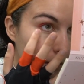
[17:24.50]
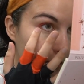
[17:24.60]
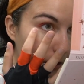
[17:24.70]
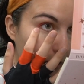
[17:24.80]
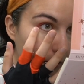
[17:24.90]

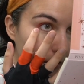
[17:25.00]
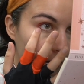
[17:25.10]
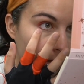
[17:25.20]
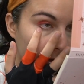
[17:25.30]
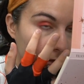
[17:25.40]
Now I
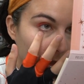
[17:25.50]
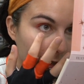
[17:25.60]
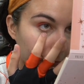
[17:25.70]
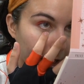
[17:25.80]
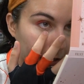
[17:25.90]
don't look like
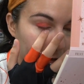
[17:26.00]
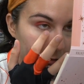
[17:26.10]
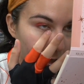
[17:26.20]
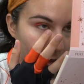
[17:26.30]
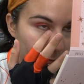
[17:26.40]
a
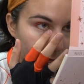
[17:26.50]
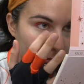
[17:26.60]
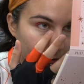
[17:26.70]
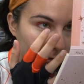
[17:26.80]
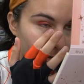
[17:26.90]
raccoon
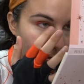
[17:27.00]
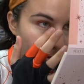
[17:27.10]
anymore.